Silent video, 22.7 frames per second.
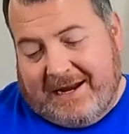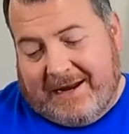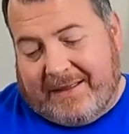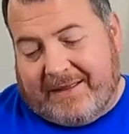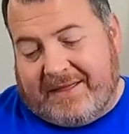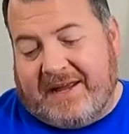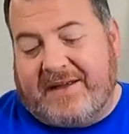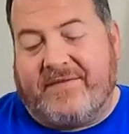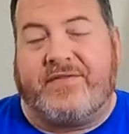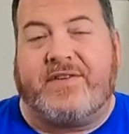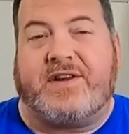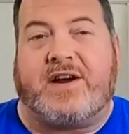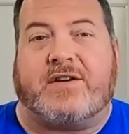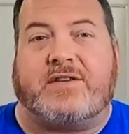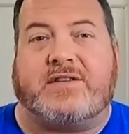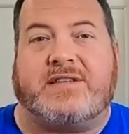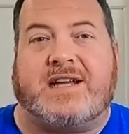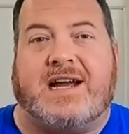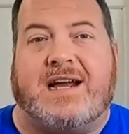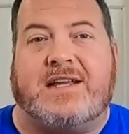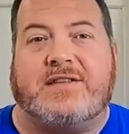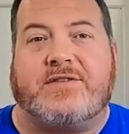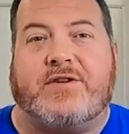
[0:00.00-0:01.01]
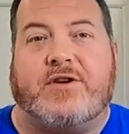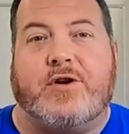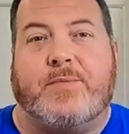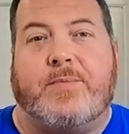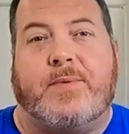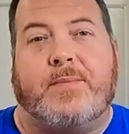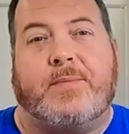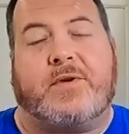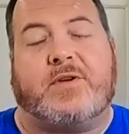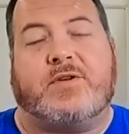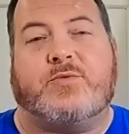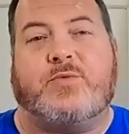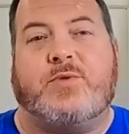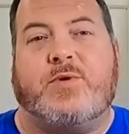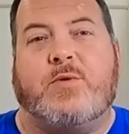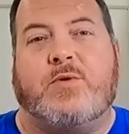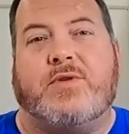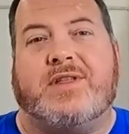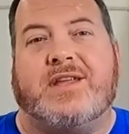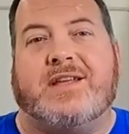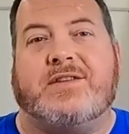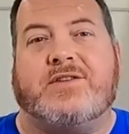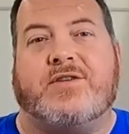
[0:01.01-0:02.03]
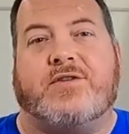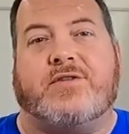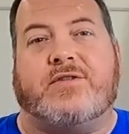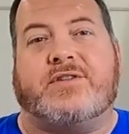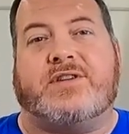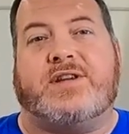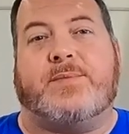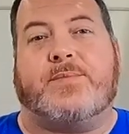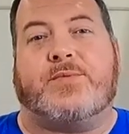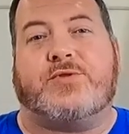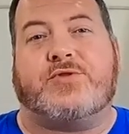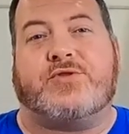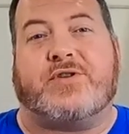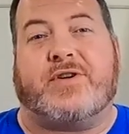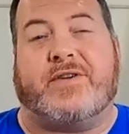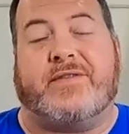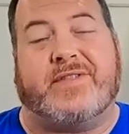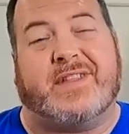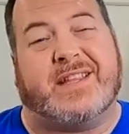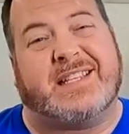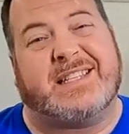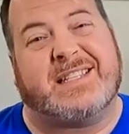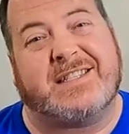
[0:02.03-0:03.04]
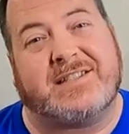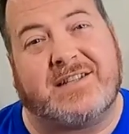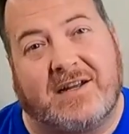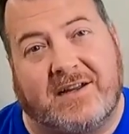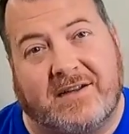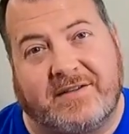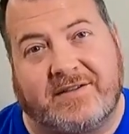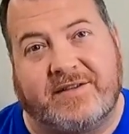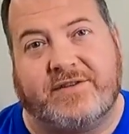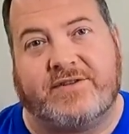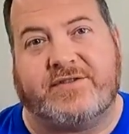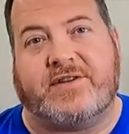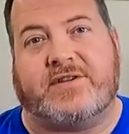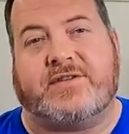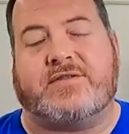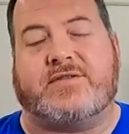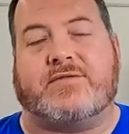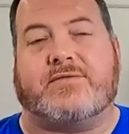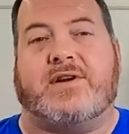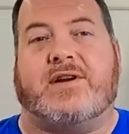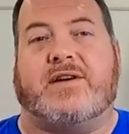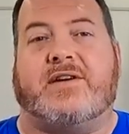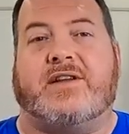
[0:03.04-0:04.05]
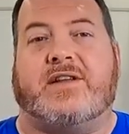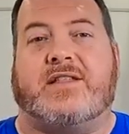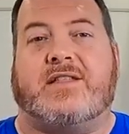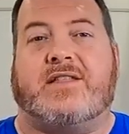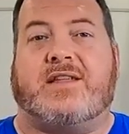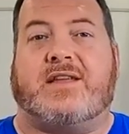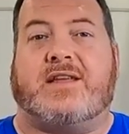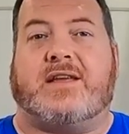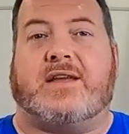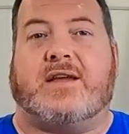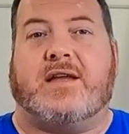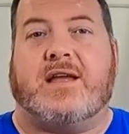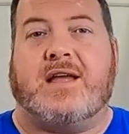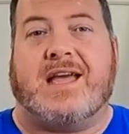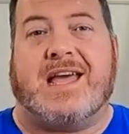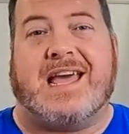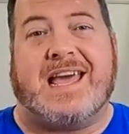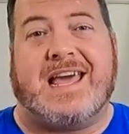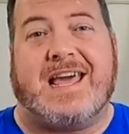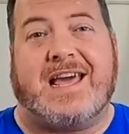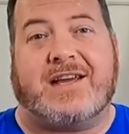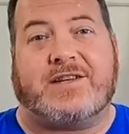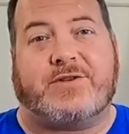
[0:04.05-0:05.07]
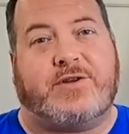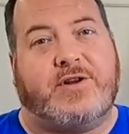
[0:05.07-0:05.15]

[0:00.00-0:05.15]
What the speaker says: Thankfully, our sides are open because we want the internal temperature of the sausage that's surrounding the eggs.